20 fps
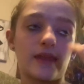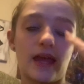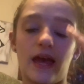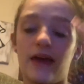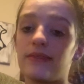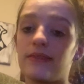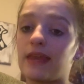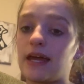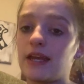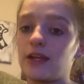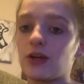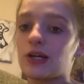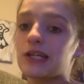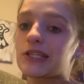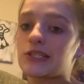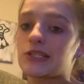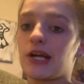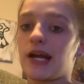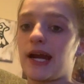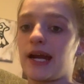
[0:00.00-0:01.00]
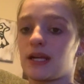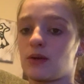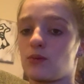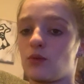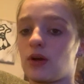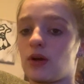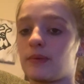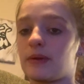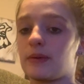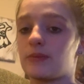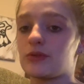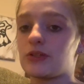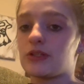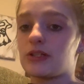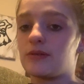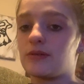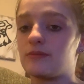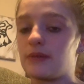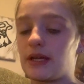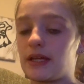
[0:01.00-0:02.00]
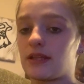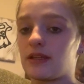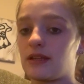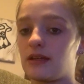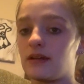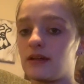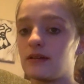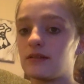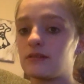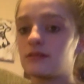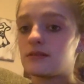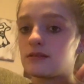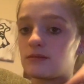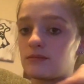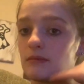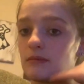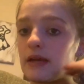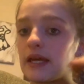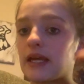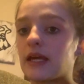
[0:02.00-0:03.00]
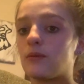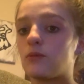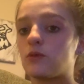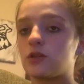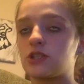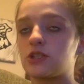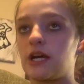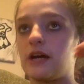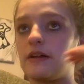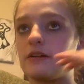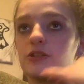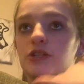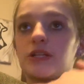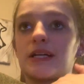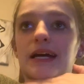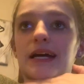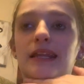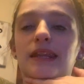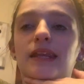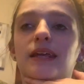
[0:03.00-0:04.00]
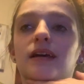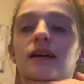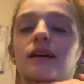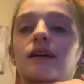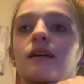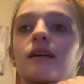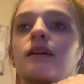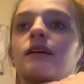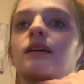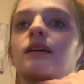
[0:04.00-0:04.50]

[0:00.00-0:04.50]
And then you can start adding more people to make it more challenging. I think